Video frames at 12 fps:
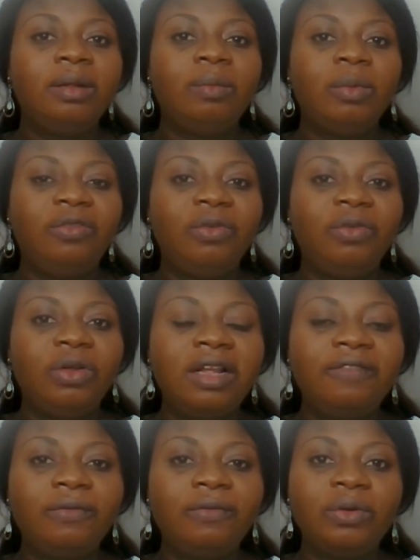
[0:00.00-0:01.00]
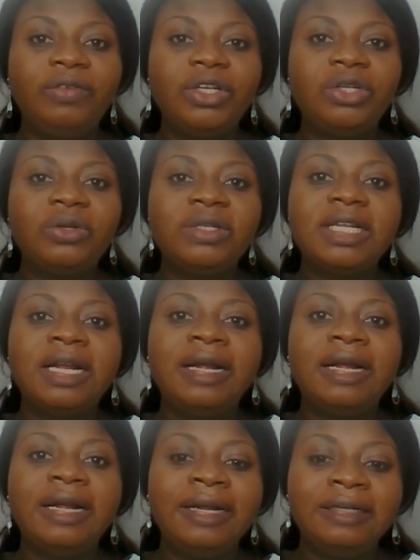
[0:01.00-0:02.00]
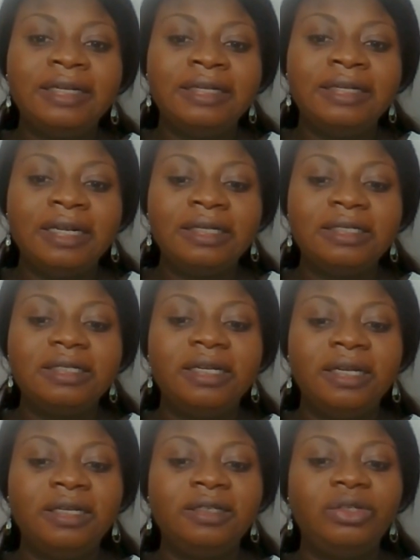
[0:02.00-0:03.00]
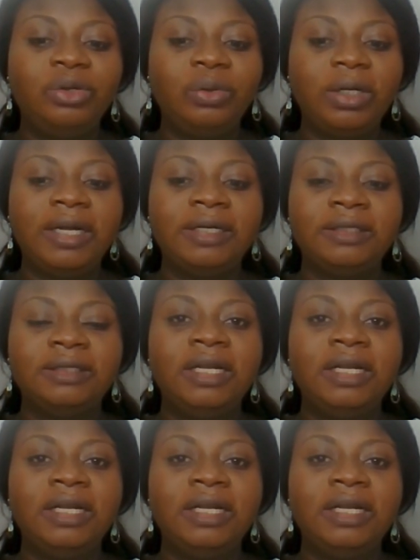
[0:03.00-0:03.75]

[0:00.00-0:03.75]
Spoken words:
But if you have qualifications that are higher than that, then you can.